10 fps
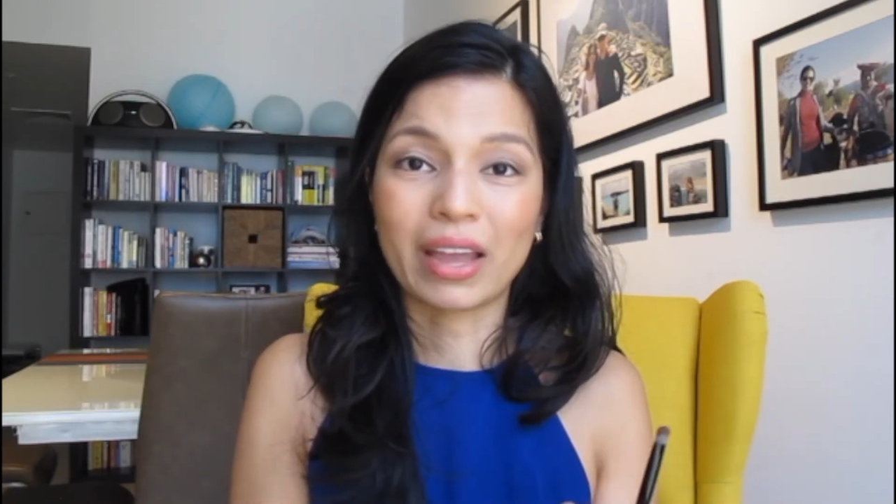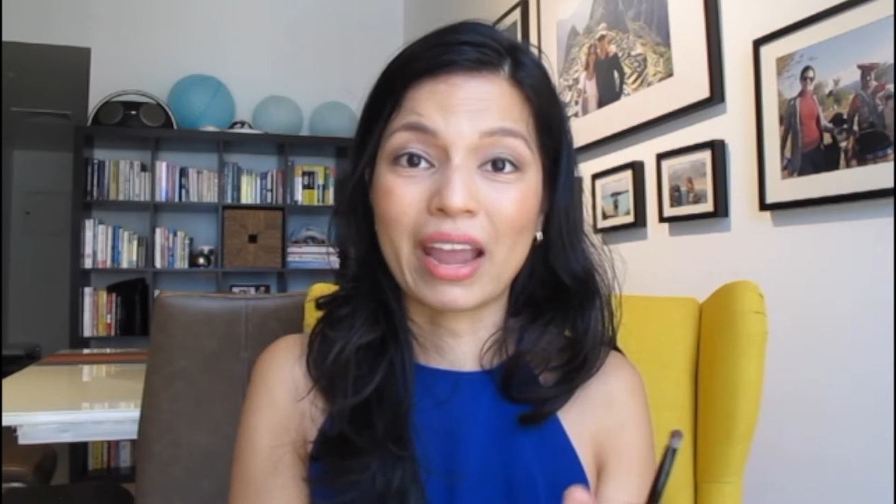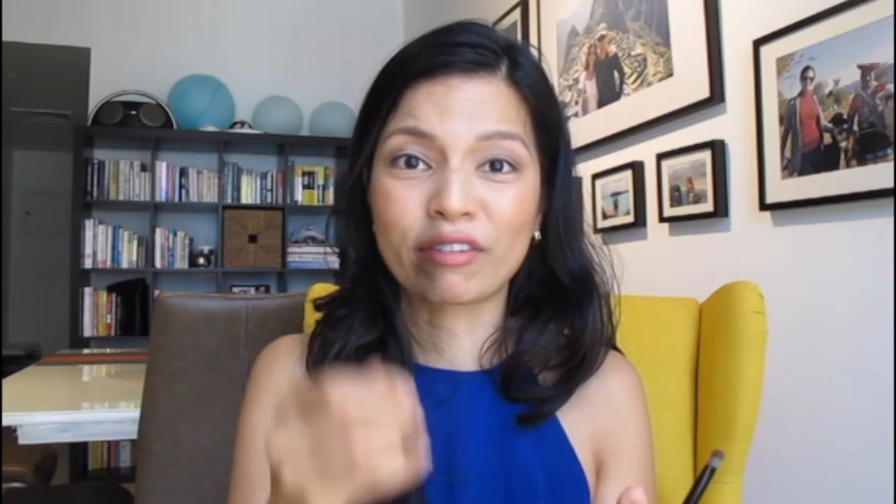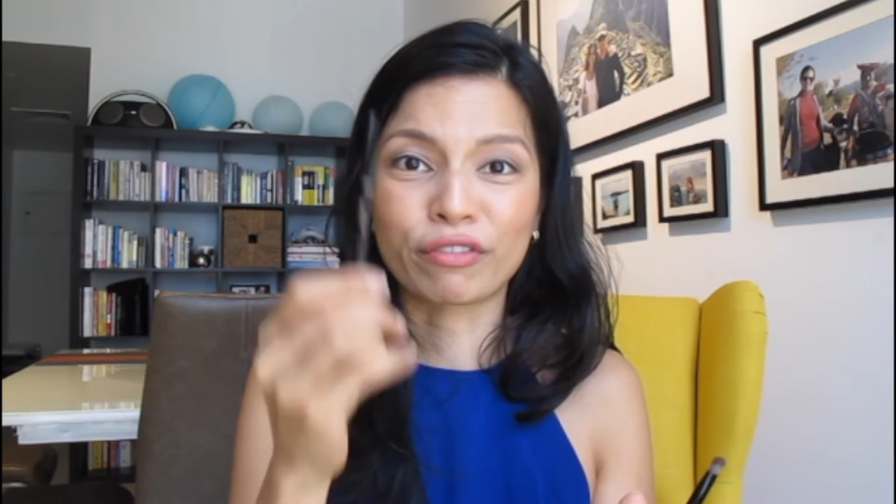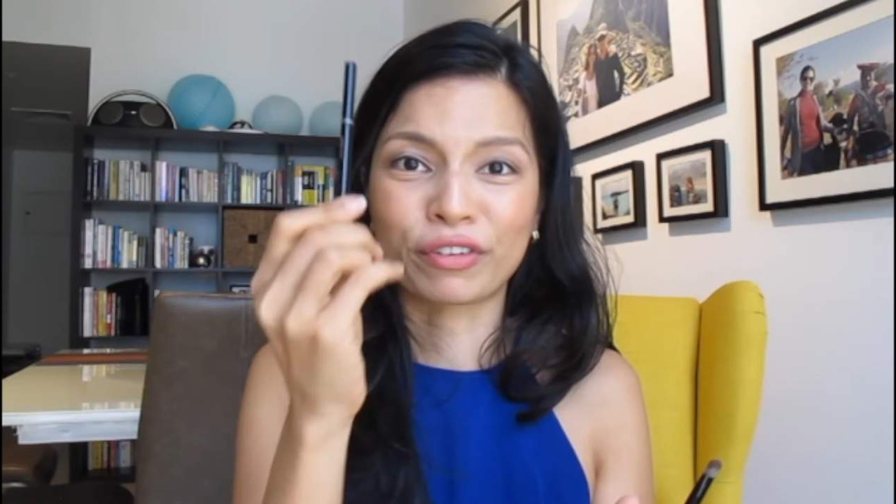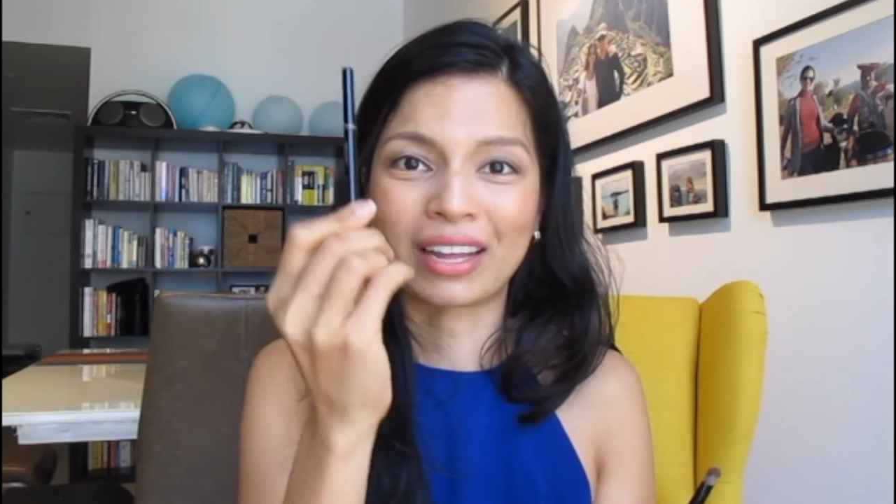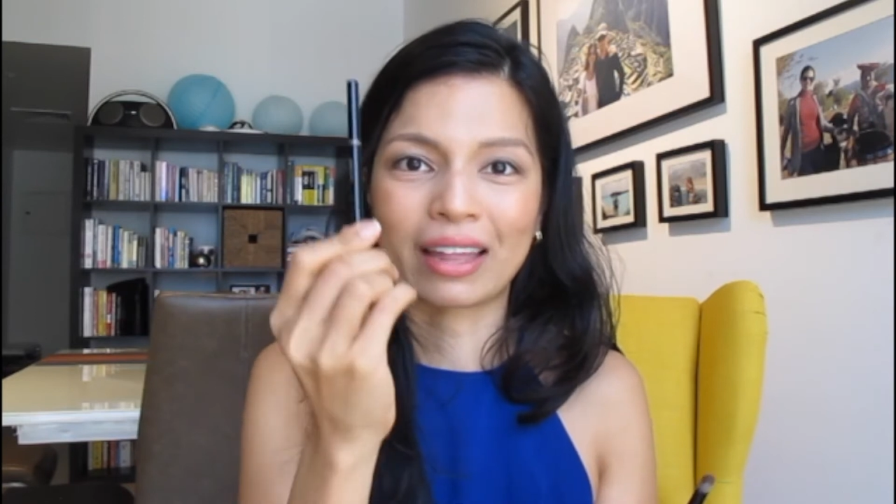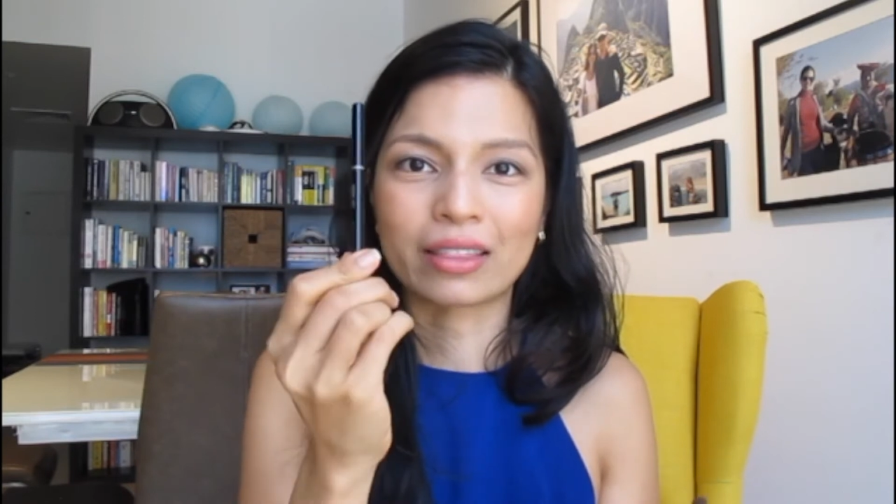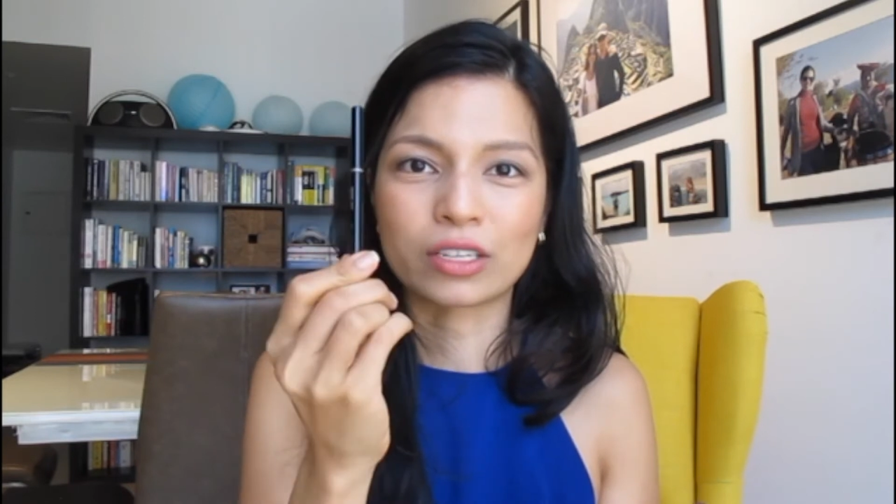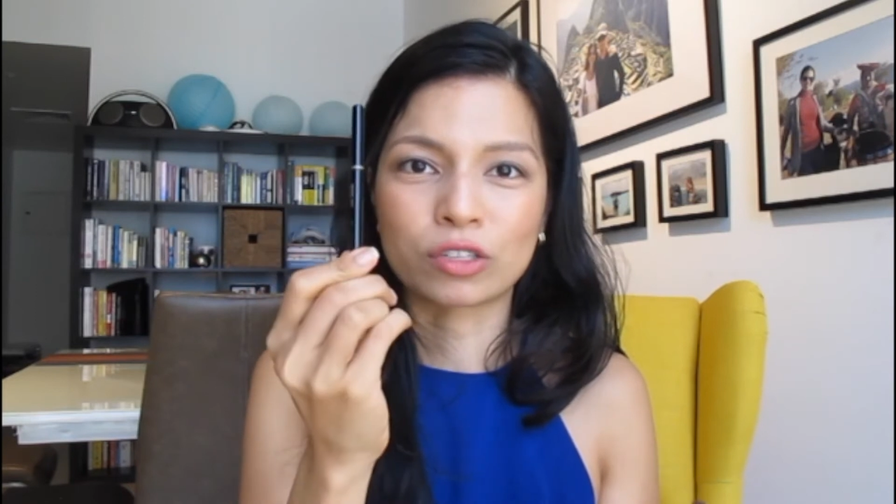ever
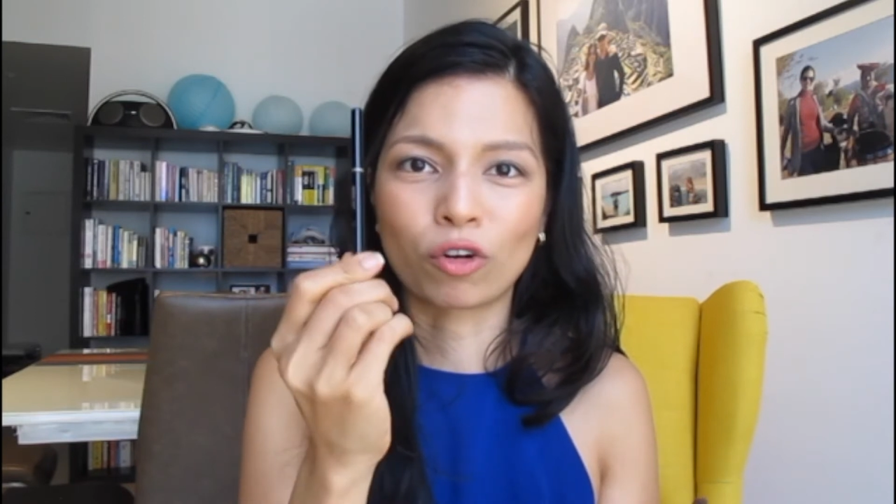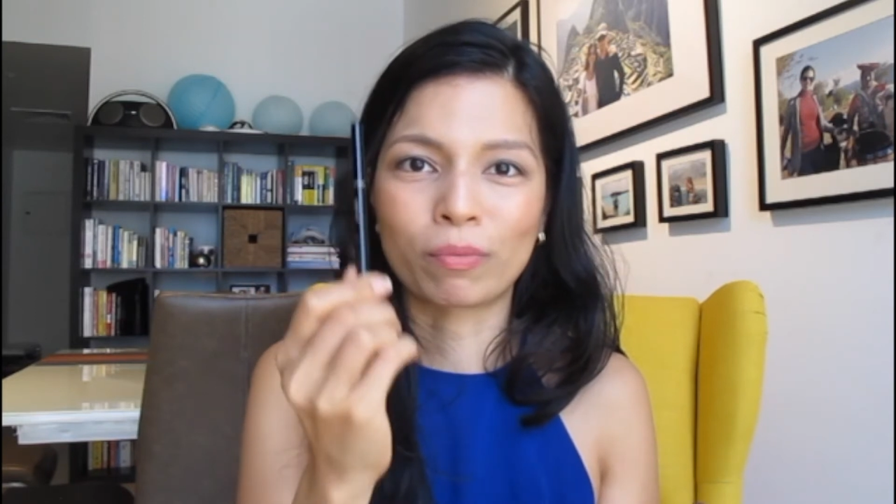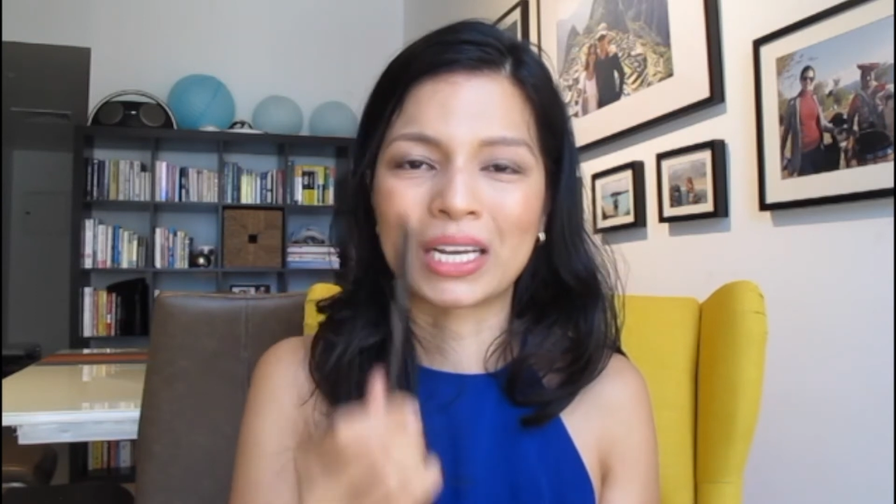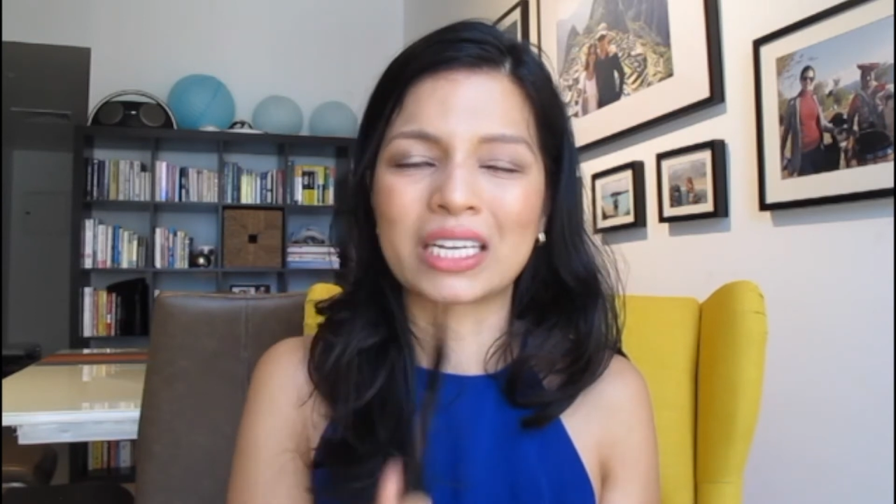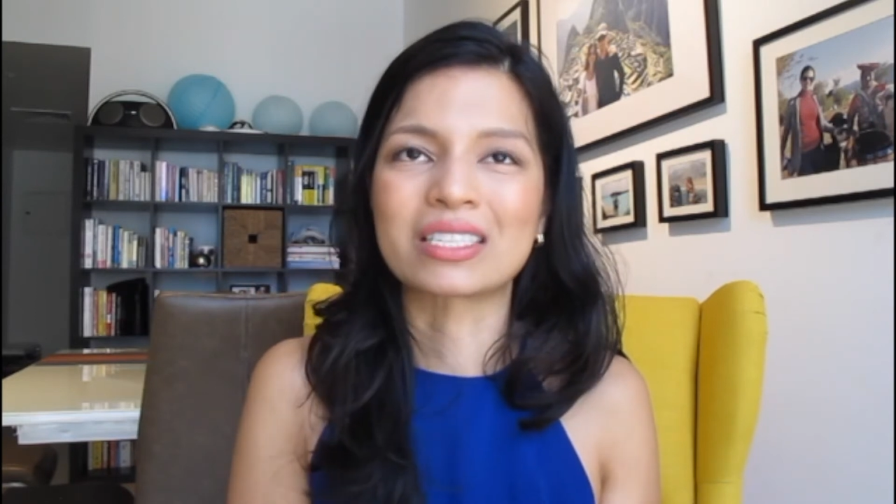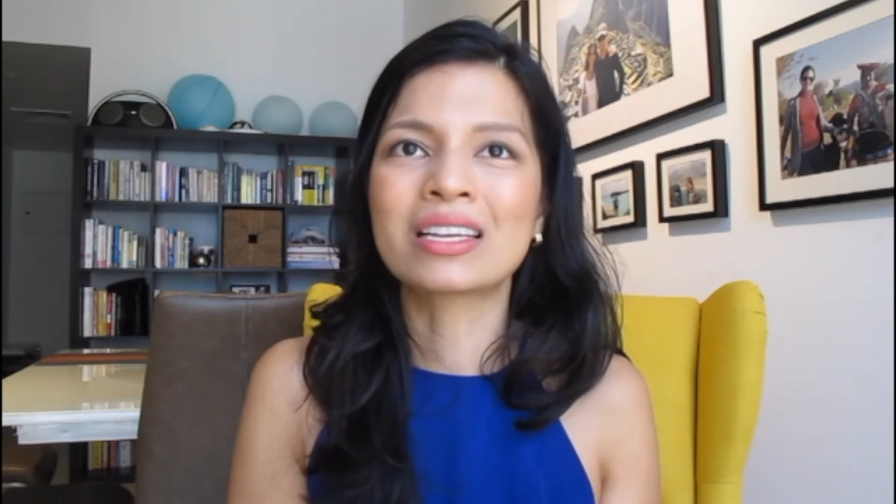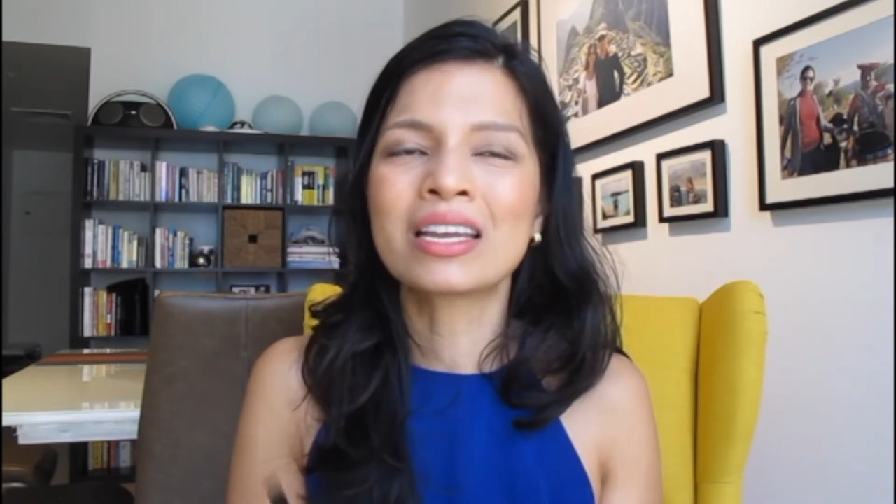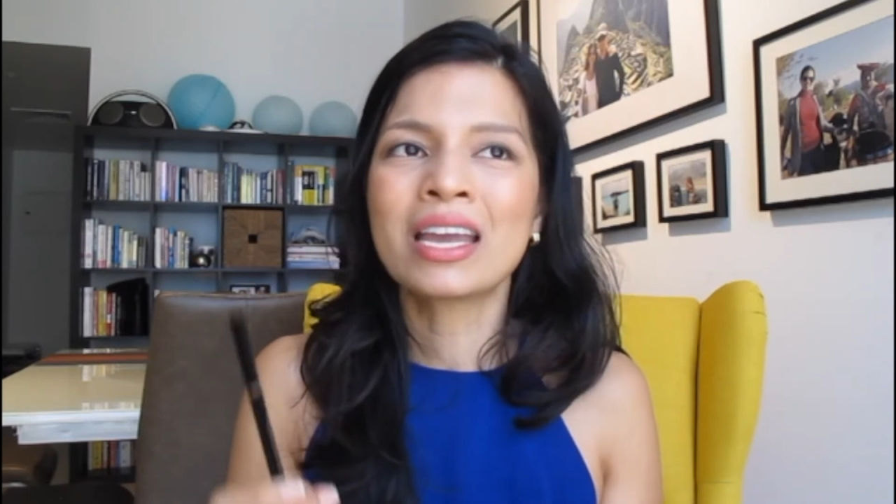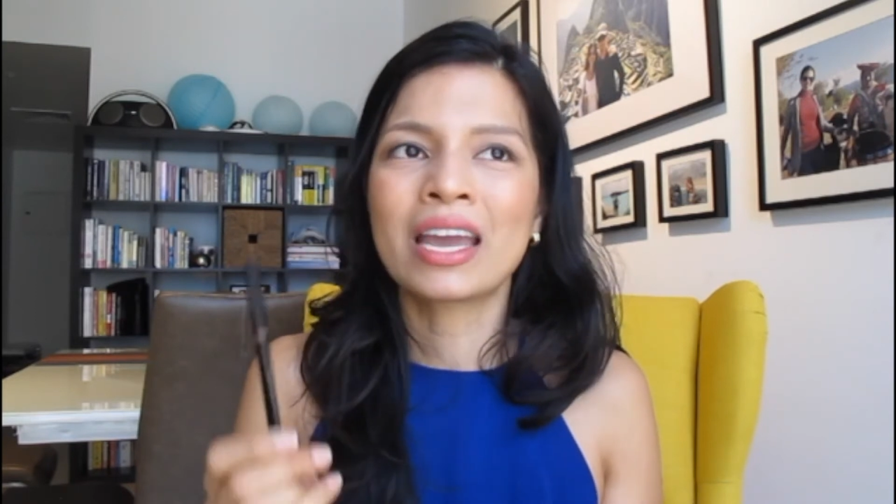forget this though, because